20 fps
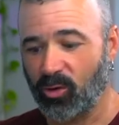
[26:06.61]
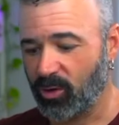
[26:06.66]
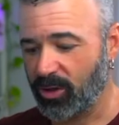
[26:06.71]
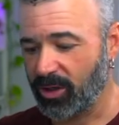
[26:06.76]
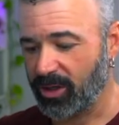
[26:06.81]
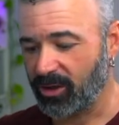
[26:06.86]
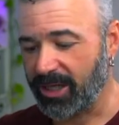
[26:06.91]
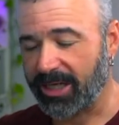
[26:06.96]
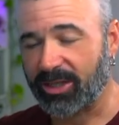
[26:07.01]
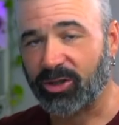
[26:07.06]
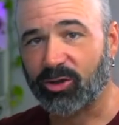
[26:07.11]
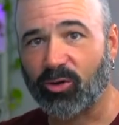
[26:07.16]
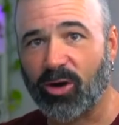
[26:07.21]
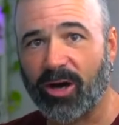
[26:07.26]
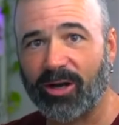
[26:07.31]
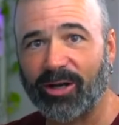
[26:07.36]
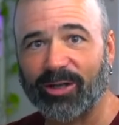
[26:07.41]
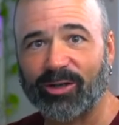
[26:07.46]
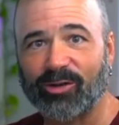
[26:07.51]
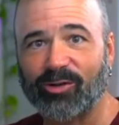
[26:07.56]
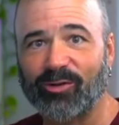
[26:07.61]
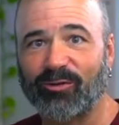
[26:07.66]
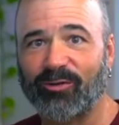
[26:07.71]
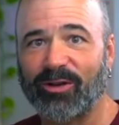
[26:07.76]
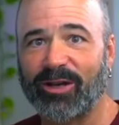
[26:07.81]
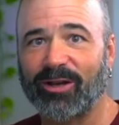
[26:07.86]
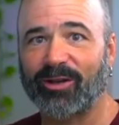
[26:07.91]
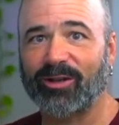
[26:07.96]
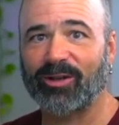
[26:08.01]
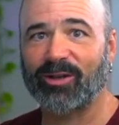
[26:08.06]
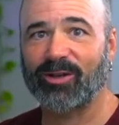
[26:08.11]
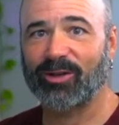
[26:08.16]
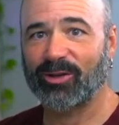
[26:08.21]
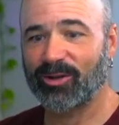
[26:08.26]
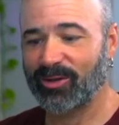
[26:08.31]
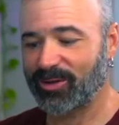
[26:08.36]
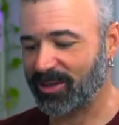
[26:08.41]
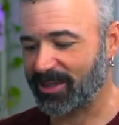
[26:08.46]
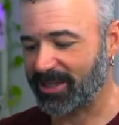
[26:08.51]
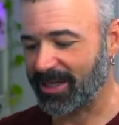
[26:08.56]
electronical
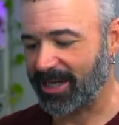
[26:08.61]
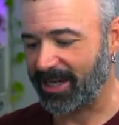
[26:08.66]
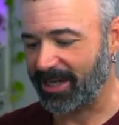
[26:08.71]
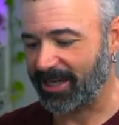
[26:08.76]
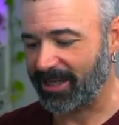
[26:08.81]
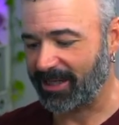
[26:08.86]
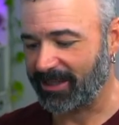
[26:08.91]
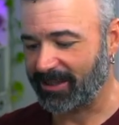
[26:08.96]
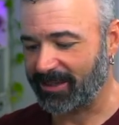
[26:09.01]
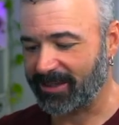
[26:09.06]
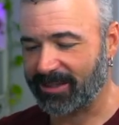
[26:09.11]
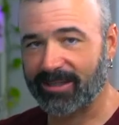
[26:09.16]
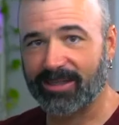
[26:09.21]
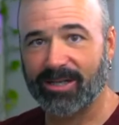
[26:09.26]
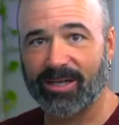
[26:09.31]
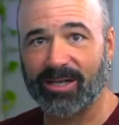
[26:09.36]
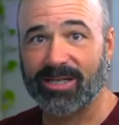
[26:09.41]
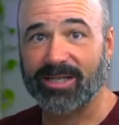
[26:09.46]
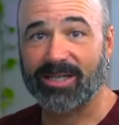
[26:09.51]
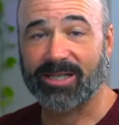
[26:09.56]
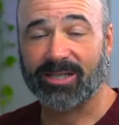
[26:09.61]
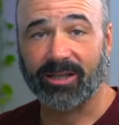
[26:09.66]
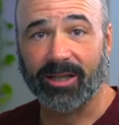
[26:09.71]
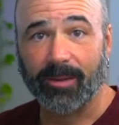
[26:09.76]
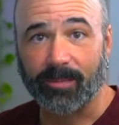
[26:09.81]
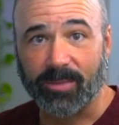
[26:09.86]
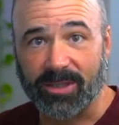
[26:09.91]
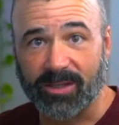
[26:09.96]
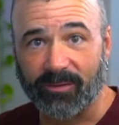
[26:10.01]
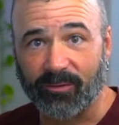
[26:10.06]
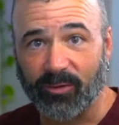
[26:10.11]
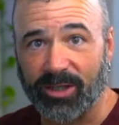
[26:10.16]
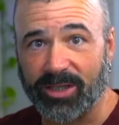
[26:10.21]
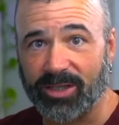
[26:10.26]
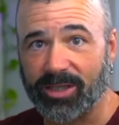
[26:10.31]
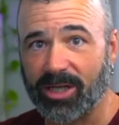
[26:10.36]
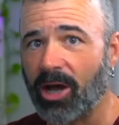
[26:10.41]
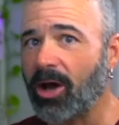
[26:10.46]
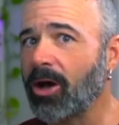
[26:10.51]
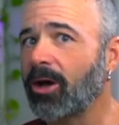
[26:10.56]
failures and slips of the
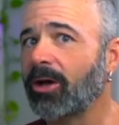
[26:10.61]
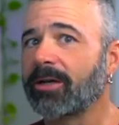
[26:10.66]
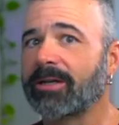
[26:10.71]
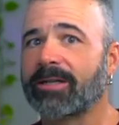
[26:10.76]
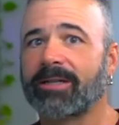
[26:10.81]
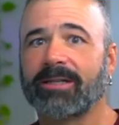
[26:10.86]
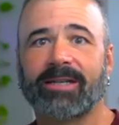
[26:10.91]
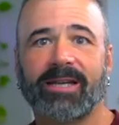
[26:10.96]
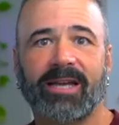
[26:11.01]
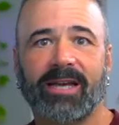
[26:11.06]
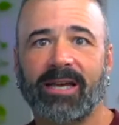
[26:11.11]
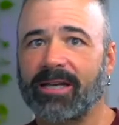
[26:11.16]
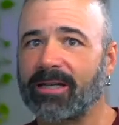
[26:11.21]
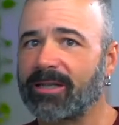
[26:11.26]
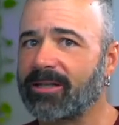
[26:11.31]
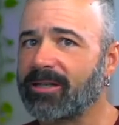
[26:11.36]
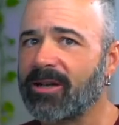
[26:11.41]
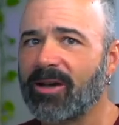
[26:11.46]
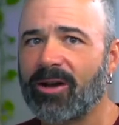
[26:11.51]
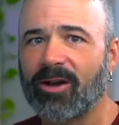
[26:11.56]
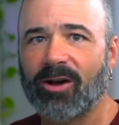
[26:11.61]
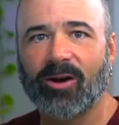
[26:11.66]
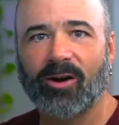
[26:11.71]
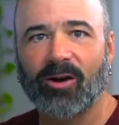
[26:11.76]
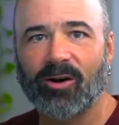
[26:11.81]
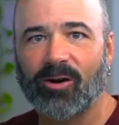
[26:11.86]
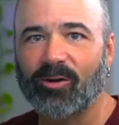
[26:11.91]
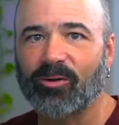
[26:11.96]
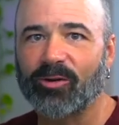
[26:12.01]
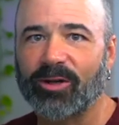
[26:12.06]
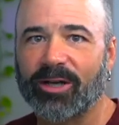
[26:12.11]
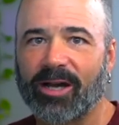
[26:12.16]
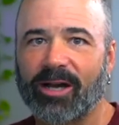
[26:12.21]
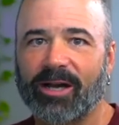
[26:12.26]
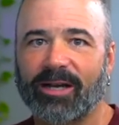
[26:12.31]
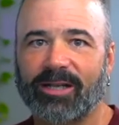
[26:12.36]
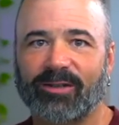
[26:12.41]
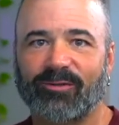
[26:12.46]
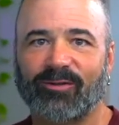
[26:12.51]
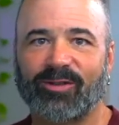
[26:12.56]
tongue and all the
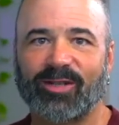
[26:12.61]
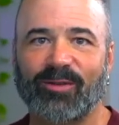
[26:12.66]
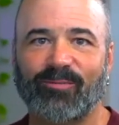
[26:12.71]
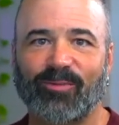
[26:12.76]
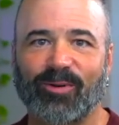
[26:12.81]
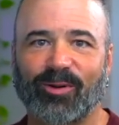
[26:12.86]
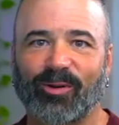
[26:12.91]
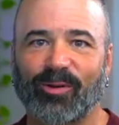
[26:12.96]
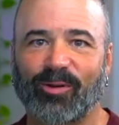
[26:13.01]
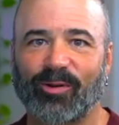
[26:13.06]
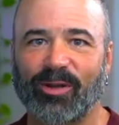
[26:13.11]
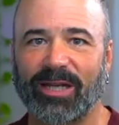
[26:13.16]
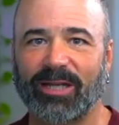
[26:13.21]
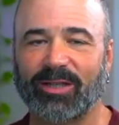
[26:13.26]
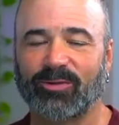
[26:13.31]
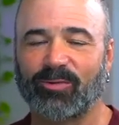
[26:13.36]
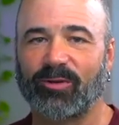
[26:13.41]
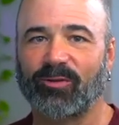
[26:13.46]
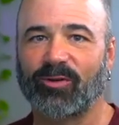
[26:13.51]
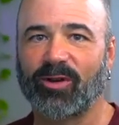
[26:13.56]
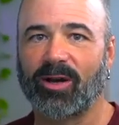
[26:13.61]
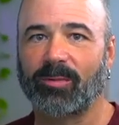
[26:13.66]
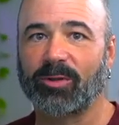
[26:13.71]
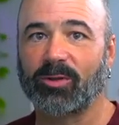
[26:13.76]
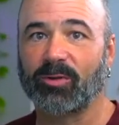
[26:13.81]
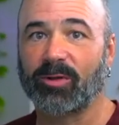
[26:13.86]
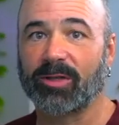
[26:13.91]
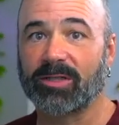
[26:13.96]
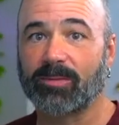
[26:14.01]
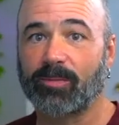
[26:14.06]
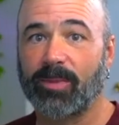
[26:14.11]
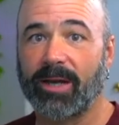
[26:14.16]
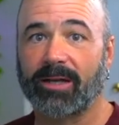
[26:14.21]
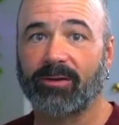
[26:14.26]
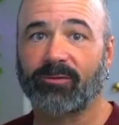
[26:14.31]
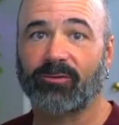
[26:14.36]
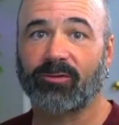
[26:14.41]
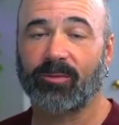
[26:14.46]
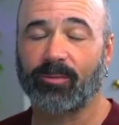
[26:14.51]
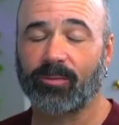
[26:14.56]
kind of typical things we've come to expect
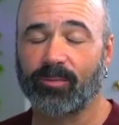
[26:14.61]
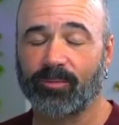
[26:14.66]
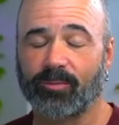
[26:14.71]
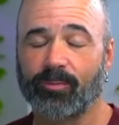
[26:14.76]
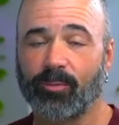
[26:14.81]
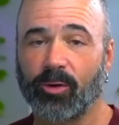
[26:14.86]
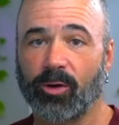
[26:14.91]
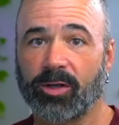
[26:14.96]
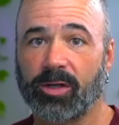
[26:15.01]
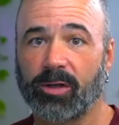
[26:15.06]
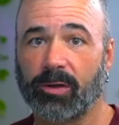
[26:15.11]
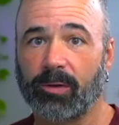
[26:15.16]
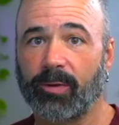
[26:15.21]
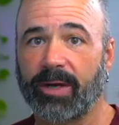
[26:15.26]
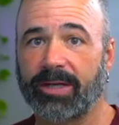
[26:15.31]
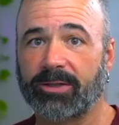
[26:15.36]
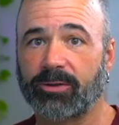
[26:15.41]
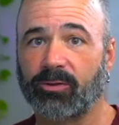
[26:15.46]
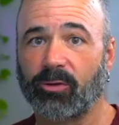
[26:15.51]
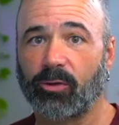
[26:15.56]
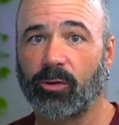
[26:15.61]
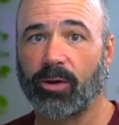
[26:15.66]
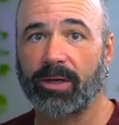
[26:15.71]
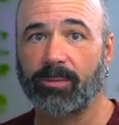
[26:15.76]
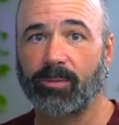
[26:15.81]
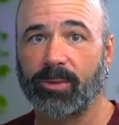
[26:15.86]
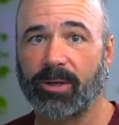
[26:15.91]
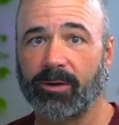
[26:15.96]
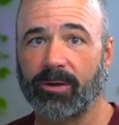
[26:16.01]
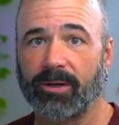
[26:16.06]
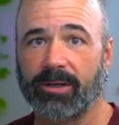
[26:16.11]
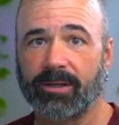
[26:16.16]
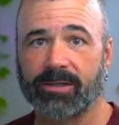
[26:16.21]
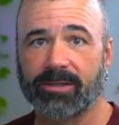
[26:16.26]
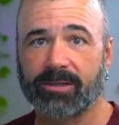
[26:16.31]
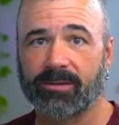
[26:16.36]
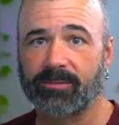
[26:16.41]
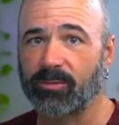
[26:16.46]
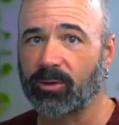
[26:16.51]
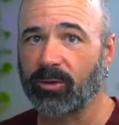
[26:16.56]
from Mercury retrograde
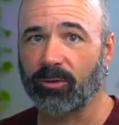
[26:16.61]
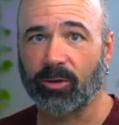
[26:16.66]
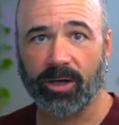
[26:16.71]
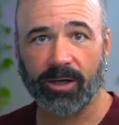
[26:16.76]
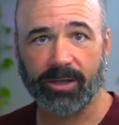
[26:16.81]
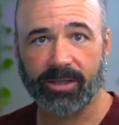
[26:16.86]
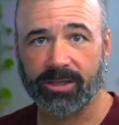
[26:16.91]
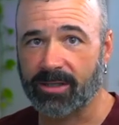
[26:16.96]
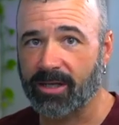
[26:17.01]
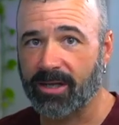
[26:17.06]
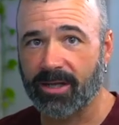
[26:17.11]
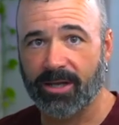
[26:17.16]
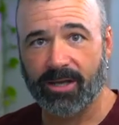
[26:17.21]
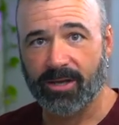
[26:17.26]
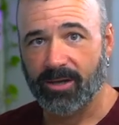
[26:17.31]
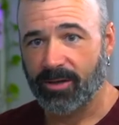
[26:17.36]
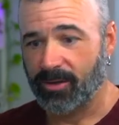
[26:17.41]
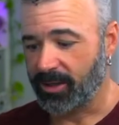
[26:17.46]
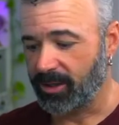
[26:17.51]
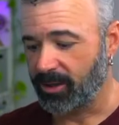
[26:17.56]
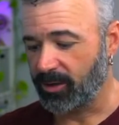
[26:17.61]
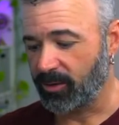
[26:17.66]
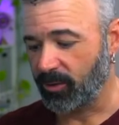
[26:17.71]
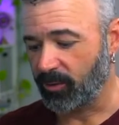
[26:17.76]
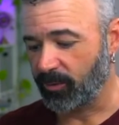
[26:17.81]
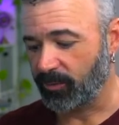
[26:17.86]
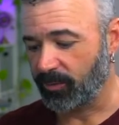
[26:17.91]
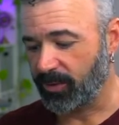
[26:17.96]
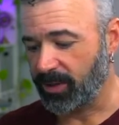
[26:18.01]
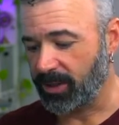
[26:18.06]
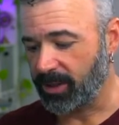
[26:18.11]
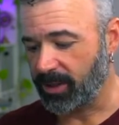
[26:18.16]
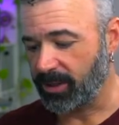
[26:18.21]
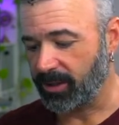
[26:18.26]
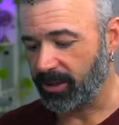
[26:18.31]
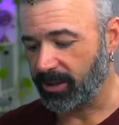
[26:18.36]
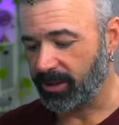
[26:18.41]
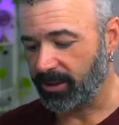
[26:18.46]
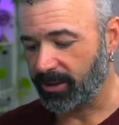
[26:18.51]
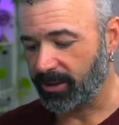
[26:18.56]
periods. Of course, the